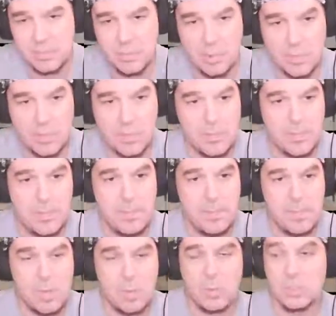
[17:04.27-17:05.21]
more
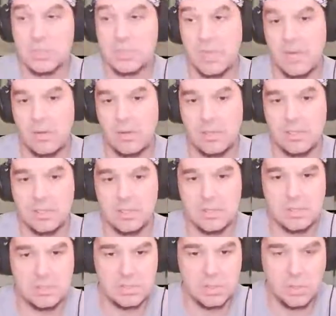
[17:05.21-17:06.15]
horsepower into
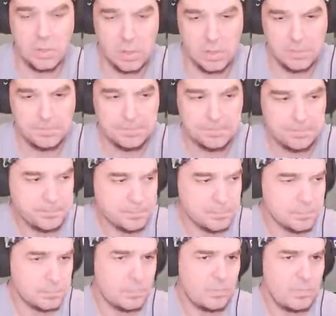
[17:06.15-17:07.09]
this car.
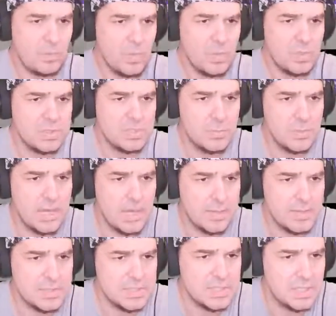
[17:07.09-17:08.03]
See what
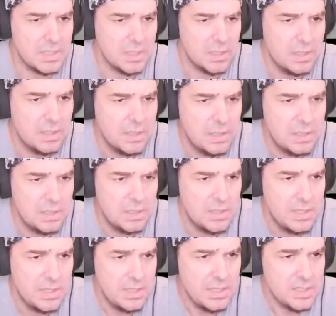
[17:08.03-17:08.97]
happens there.
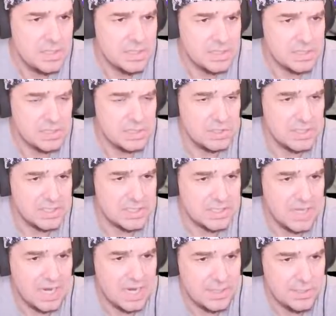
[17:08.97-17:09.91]
So
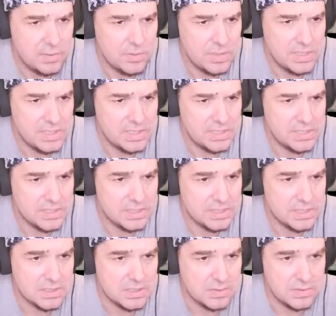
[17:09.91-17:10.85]
Estadio
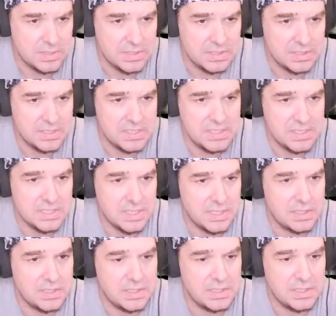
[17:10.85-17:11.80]
is great. This is
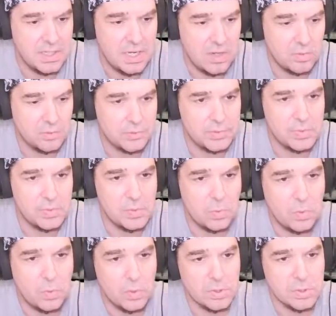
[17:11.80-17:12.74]
like the ultimate
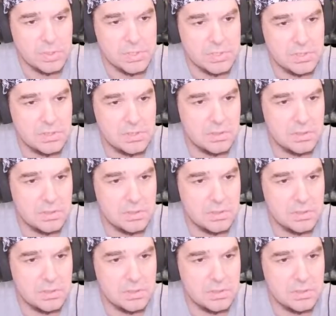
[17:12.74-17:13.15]
worst